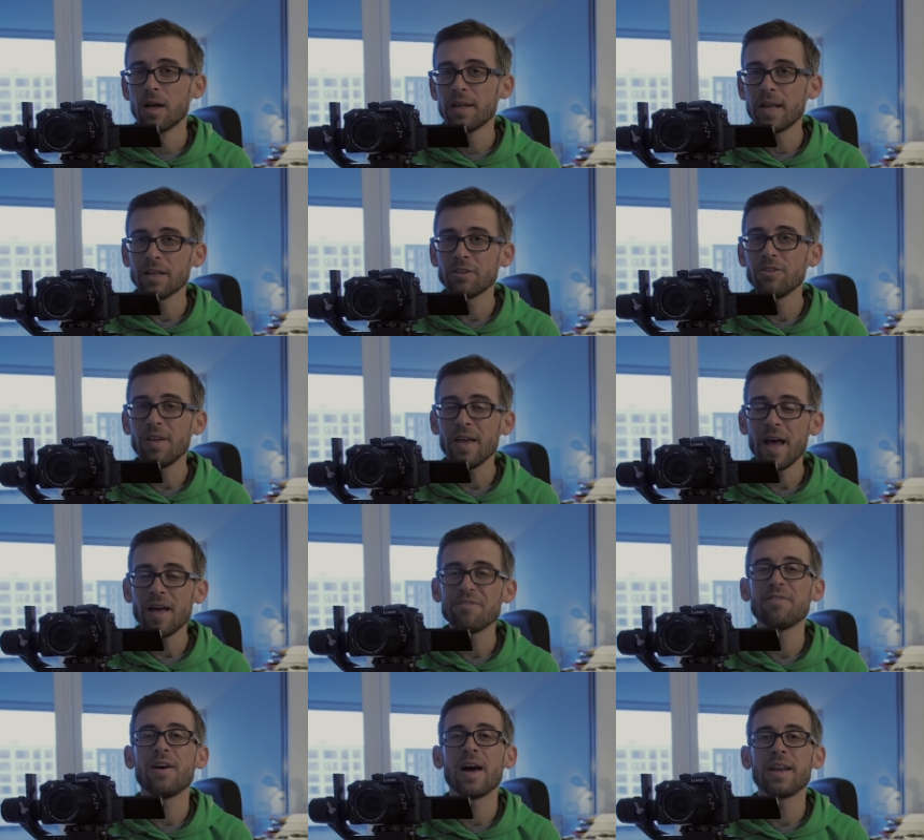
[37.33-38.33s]
Now today I
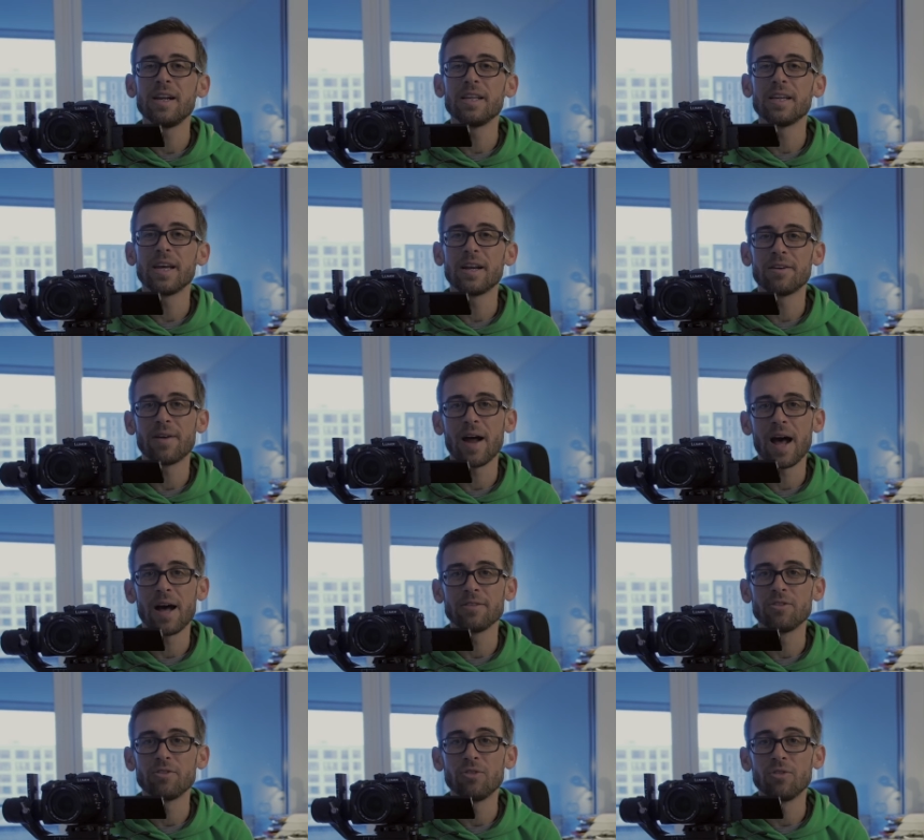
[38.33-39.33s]
finally get
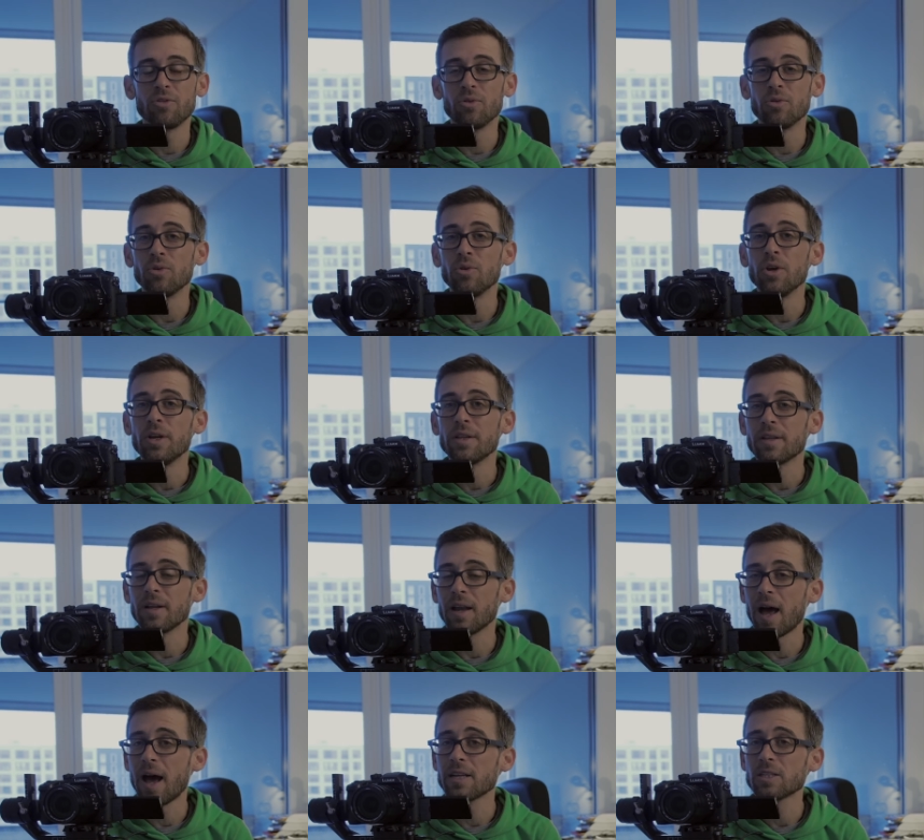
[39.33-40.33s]
around to do the
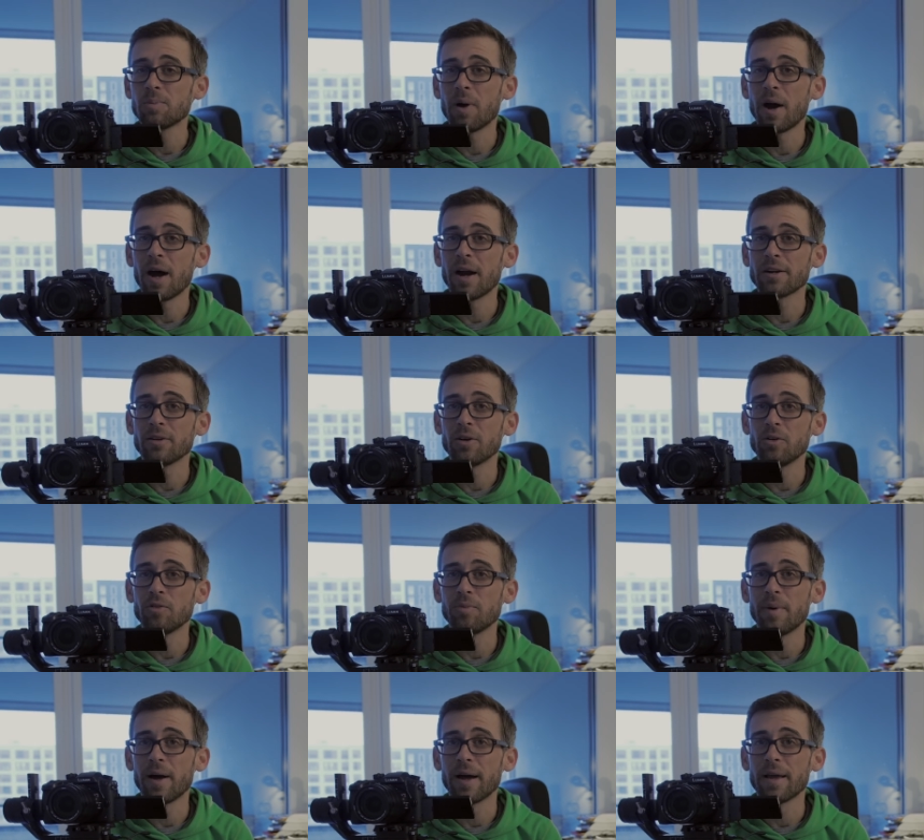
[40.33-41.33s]
last part
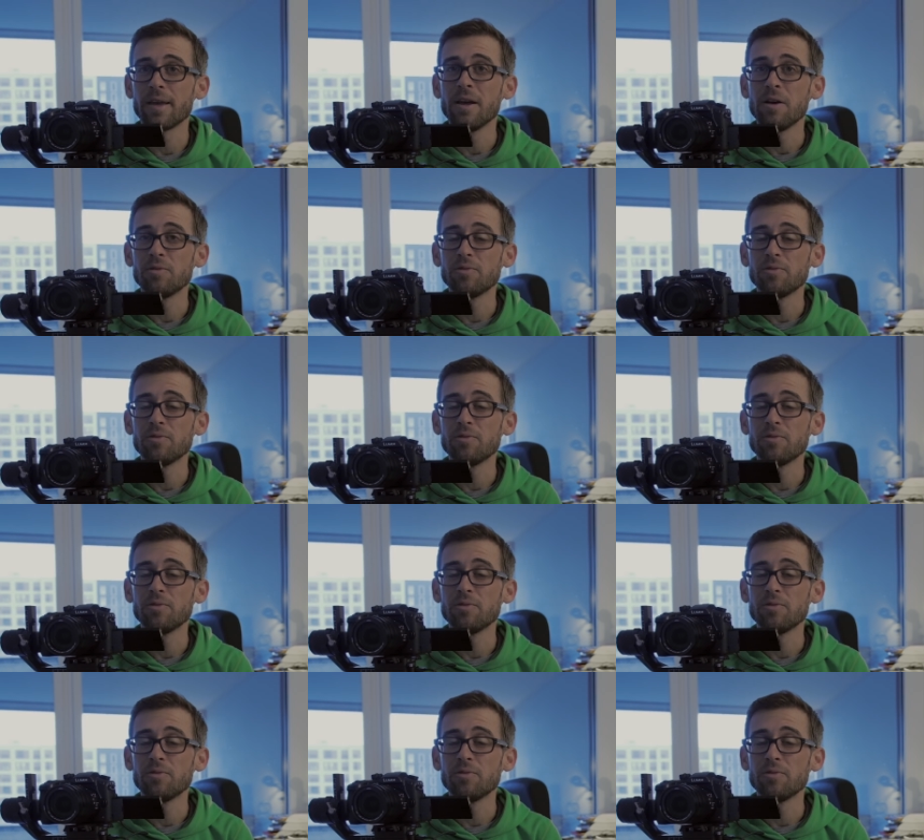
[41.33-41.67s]
of my